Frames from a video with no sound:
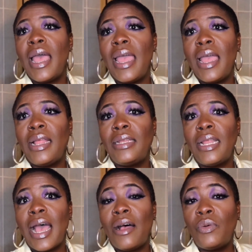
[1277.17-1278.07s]

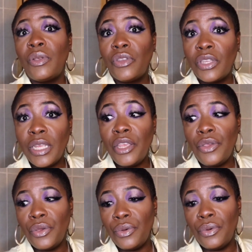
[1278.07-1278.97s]
And I will see
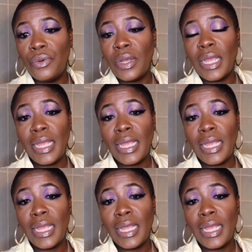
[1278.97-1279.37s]
you